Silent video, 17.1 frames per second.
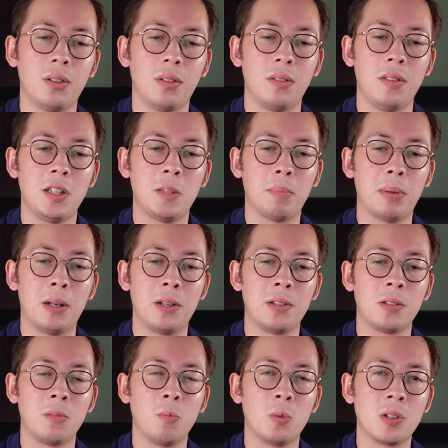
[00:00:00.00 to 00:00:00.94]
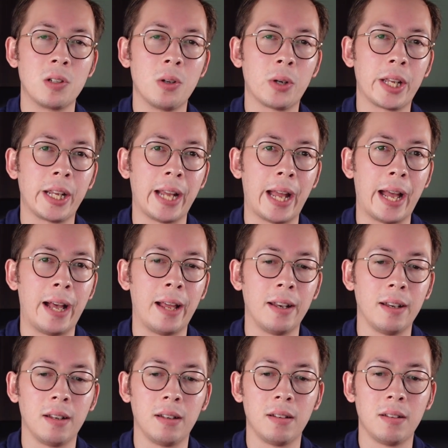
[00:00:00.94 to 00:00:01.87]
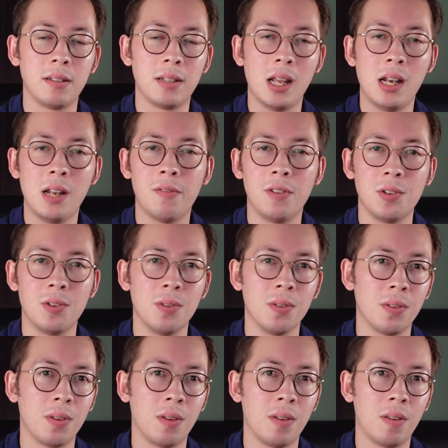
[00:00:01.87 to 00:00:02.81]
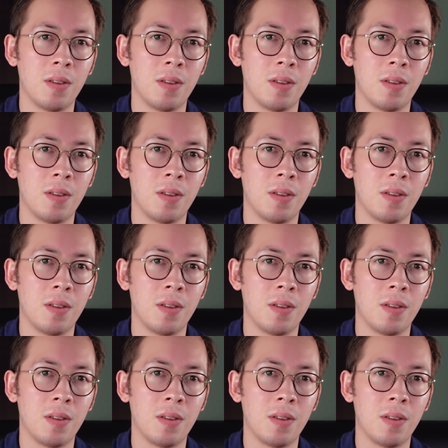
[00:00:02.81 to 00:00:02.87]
this person was looking at televisions.